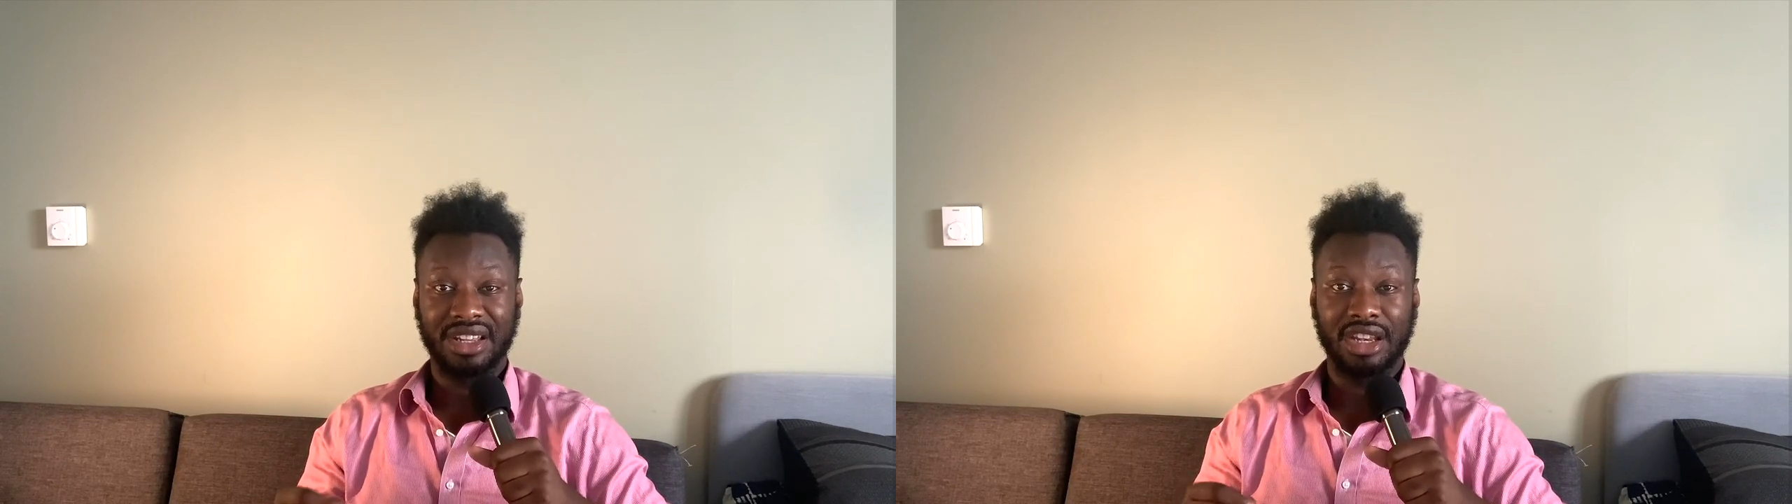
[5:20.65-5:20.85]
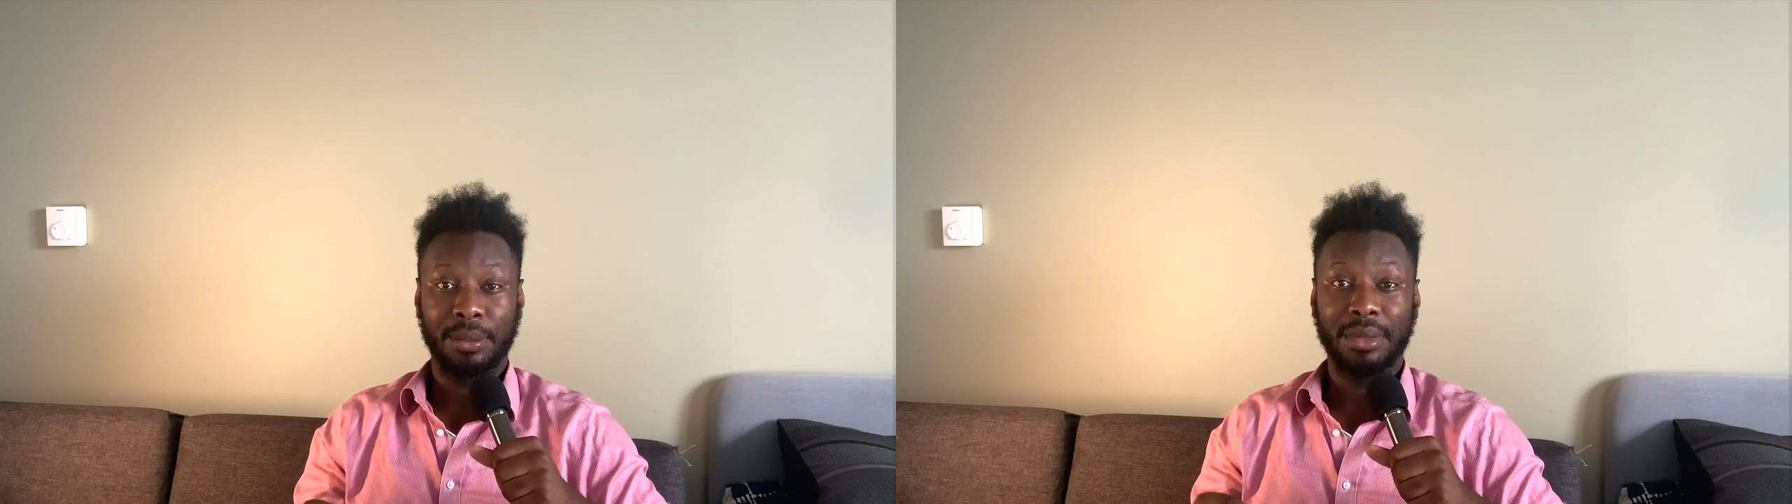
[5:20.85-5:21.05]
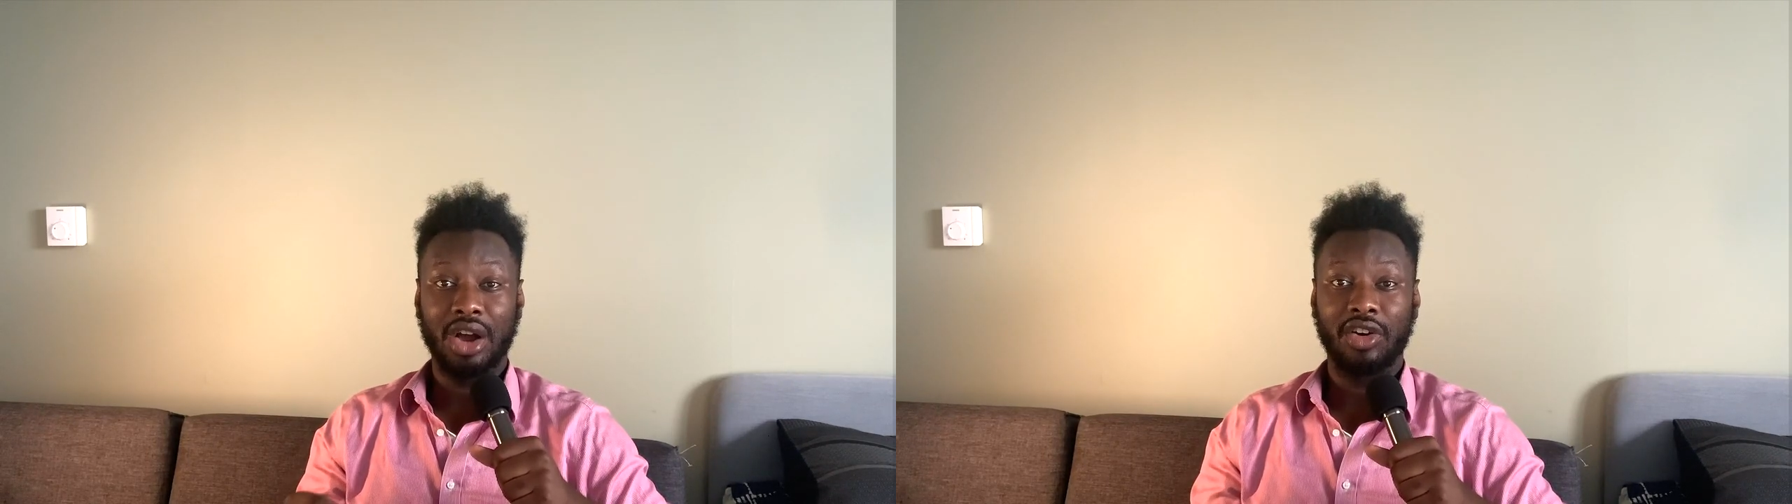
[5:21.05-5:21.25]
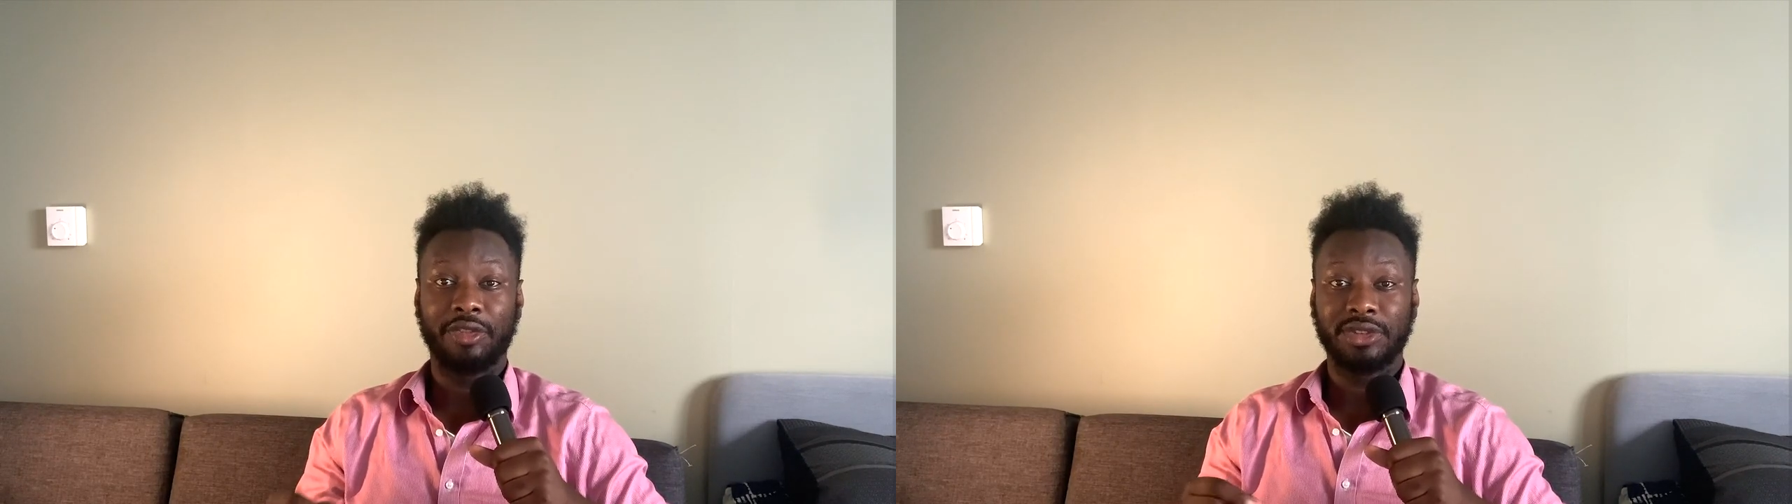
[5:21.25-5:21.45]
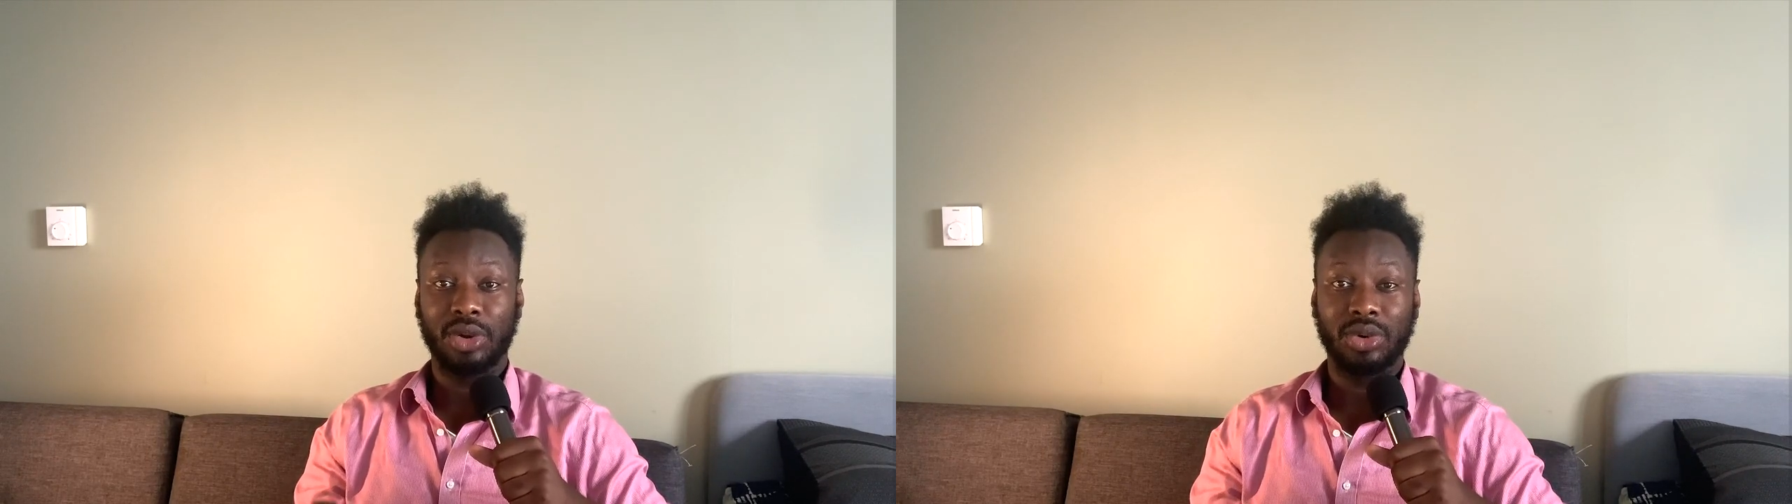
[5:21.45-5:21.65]
than the amount
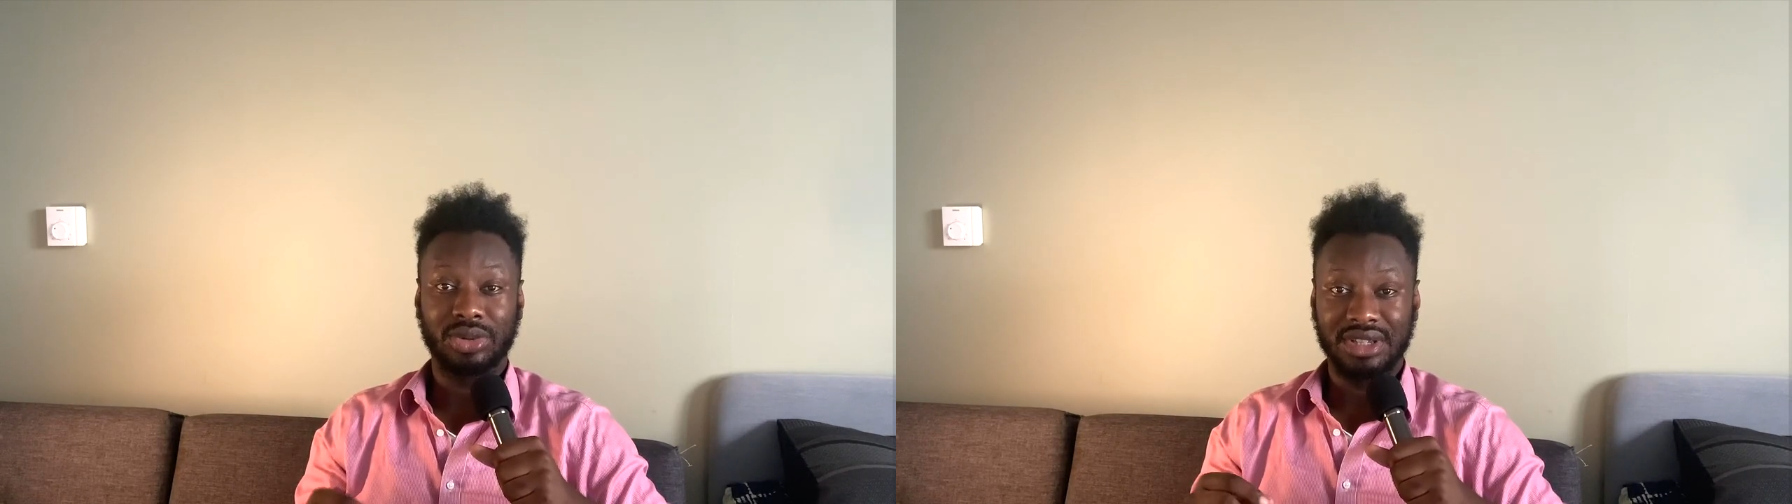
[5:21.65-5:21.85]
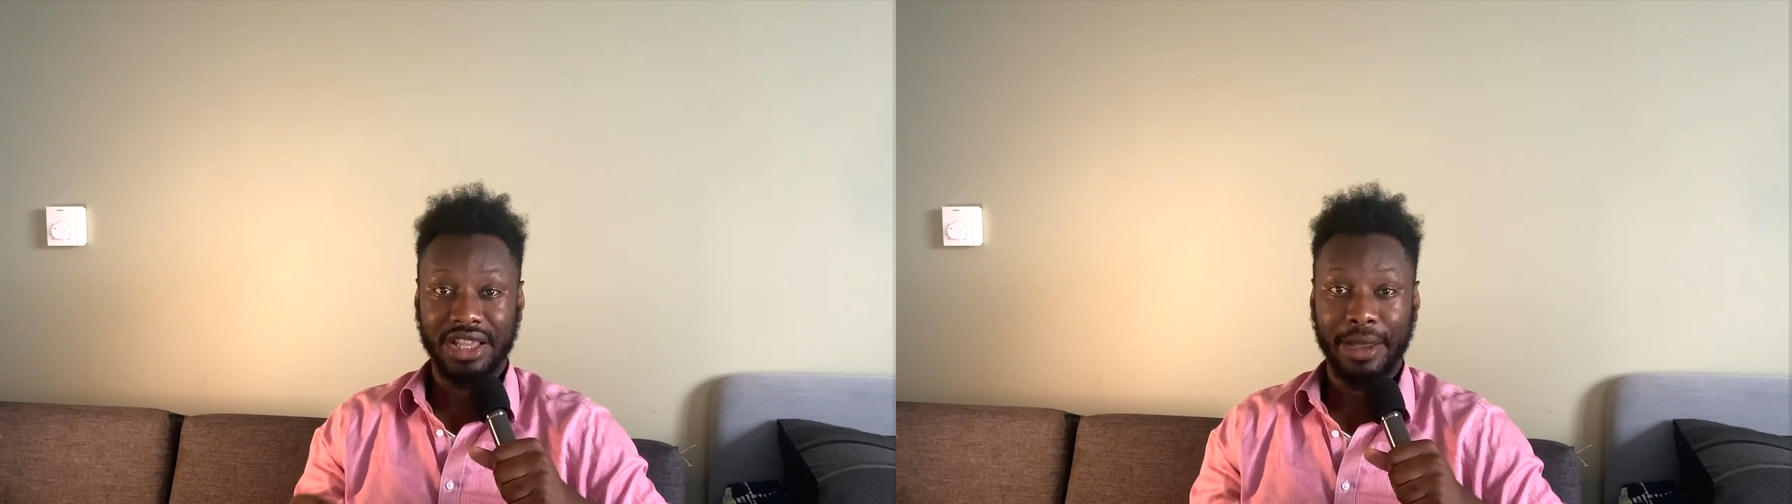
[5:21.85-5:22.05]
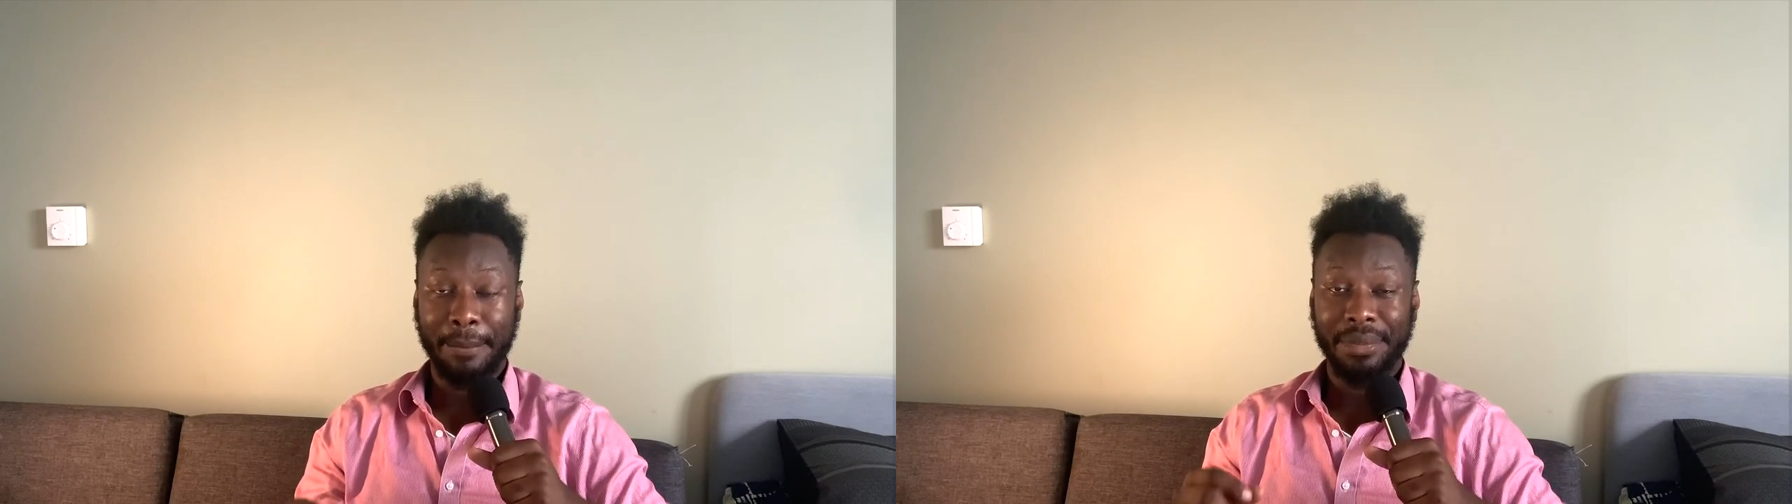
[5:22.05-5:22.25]
of total debt